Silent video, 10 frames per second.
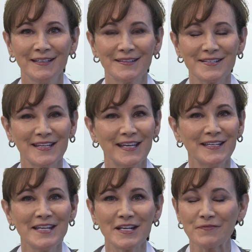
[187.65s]
The
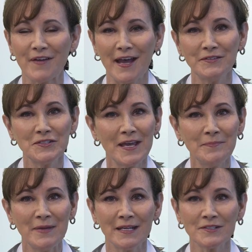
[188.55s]
scan takes 5 to
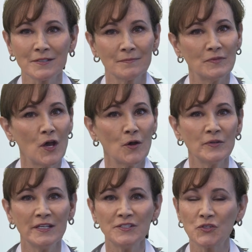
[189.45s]
10 minutes, no
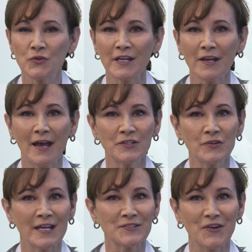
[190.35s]
need to drink
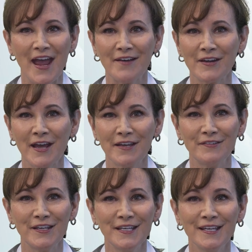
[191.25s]
contrast or have an
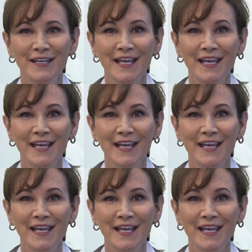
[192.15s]
IV,